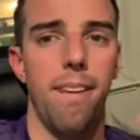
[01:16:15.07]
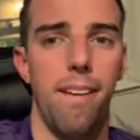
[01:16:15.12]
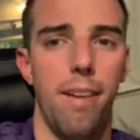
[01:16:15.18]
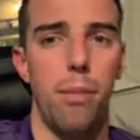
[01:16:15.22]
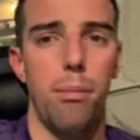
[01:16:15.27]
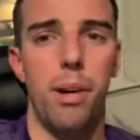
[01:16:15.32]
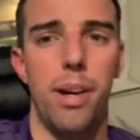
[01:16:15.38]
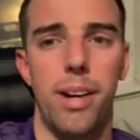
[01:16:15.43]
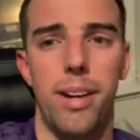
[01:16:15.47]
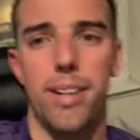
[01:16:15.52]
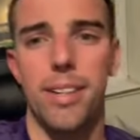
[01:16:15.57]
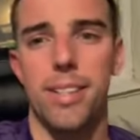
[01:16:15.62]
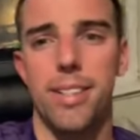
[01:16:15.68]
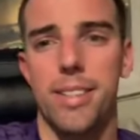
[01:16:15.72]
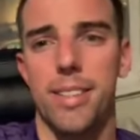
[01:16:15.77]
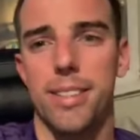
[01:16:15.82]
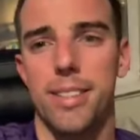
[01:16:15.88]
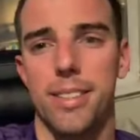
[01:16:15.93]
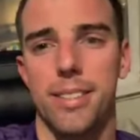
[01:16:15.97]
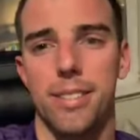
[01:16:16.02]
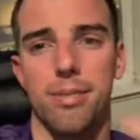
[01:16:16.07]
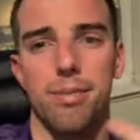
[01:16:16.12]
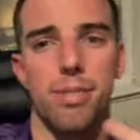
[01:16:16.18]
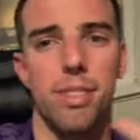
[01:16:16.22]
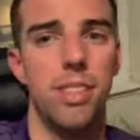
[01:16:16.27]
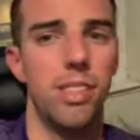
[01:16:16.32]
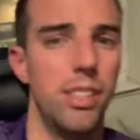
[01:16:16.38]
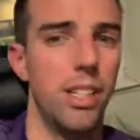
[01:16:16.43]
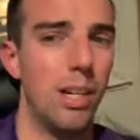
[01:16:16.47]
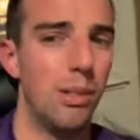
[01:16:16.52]
I might
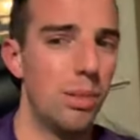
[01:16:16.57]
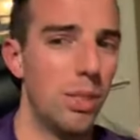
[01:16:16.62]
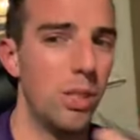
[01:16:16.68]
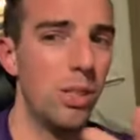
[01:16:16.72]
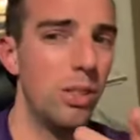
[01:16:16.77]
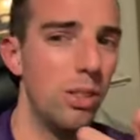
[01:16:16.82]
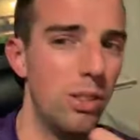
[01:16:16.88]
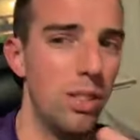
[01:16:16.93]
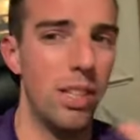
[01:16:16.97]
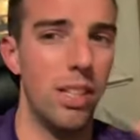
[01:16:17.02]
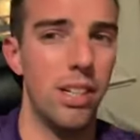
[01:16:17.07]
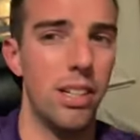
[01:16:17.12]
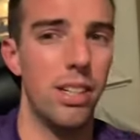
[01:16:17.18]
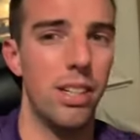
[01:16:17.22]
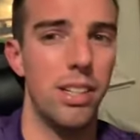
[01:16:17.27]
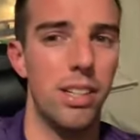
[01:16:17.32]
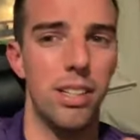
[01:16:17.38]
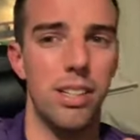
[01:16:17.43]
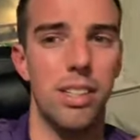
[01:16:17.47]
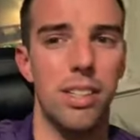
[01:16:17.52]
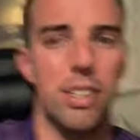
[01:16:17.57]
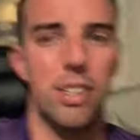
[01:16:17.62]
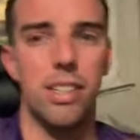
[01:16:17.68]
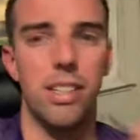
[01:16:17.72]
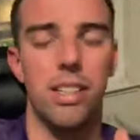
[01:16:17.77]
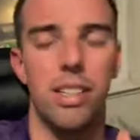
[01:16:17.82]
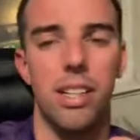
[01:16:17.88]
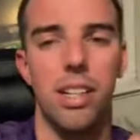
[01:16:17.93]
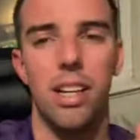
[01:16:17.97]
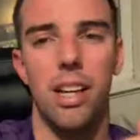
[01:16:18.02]
substitute in
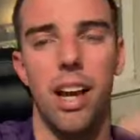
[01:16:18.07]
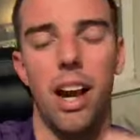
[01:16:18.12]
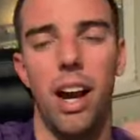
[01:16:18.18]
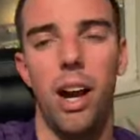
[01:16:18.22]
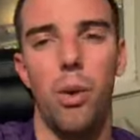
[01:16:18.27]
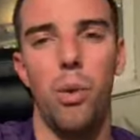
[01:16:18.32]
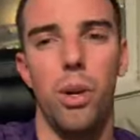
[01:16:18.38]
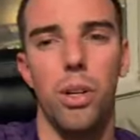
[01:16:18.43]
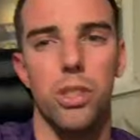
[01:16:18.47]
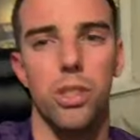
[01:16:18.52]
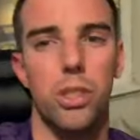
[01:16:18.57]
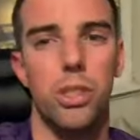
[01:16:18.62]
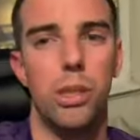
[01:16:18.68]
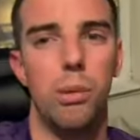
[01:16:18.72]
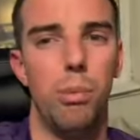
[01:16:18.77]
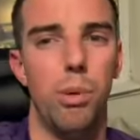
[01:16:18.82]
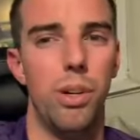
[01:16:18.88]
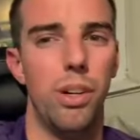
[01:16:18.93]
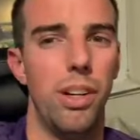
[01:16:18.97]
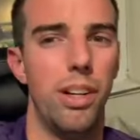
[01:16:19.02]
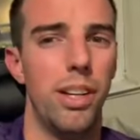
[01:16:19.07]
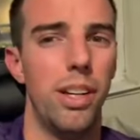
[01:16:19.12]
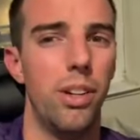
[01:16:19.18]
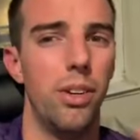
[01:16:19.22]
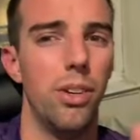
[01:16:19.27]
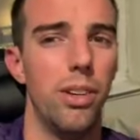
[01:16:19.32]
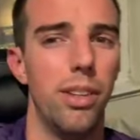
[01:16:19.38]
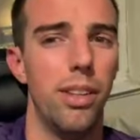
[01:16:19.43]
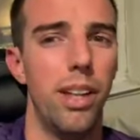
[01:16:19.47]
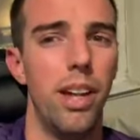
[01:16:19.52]
an IRL stream
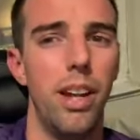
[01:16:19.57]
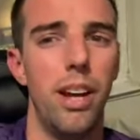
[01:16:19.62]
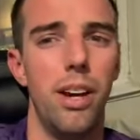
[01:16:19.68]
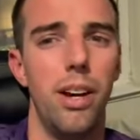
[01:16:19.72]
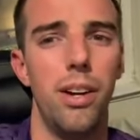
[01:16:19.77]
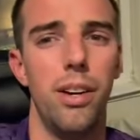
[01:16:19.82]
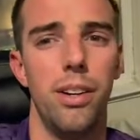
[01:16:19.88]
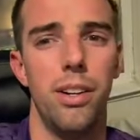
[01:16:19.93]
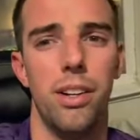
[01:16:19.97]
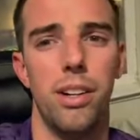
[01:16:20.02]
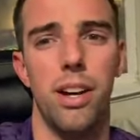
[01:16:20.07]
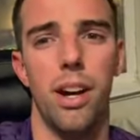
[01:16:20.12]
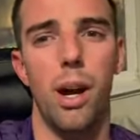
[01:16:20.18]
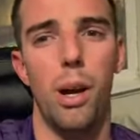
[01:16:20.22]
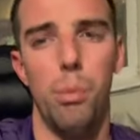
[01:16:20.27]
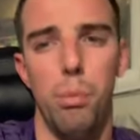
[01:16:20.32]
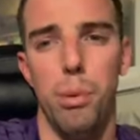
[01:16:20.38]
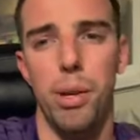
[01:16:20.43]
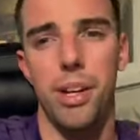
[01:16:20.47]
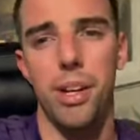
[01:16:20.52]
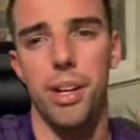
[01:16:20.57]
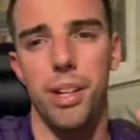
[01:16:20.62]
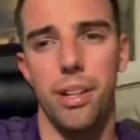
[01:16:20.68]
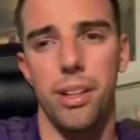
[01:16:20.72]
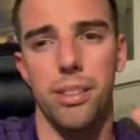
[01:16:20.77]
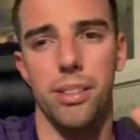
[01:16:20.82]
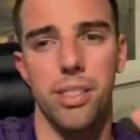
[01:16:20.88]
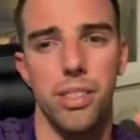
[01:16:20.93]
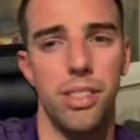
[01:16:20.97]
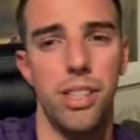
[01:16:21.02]
here and there. I may
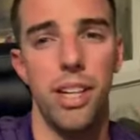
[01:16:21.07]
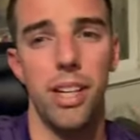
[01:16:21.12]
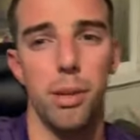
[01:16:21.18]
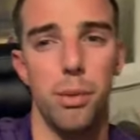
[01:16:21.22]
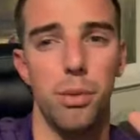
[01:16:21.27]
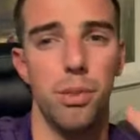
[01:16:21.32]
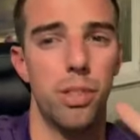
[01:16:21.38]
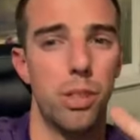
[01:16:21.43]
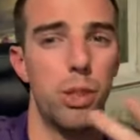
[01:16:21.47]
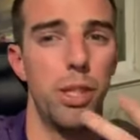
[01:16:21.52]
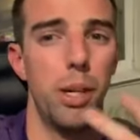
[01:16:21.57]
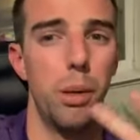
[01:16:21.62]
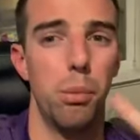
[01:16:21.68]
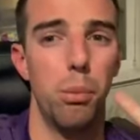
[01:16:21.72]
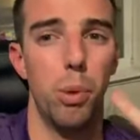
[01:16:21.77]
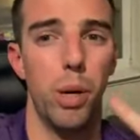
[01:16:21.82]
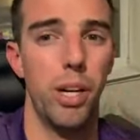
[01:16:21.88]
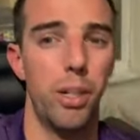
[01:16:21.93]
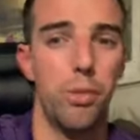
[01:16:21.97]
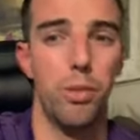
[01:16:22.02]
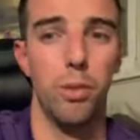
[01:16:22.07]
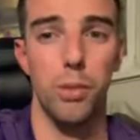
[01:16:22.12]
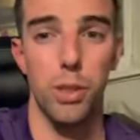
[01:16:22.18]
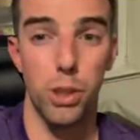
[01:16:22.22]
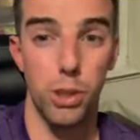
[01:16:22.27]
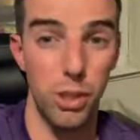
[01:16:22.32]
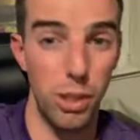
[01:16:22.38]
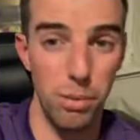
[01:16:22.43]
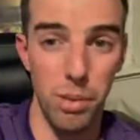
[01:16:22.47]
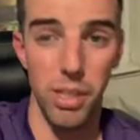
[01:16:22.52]
just take a straight up break from
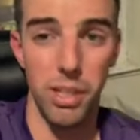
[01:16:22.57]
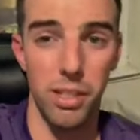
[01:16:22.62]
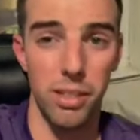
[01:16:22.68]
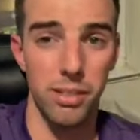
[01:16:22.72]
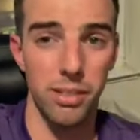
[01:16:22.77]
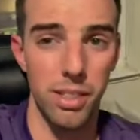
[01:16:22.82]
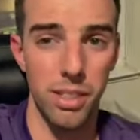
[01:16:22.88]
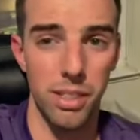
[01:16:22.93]
streaming.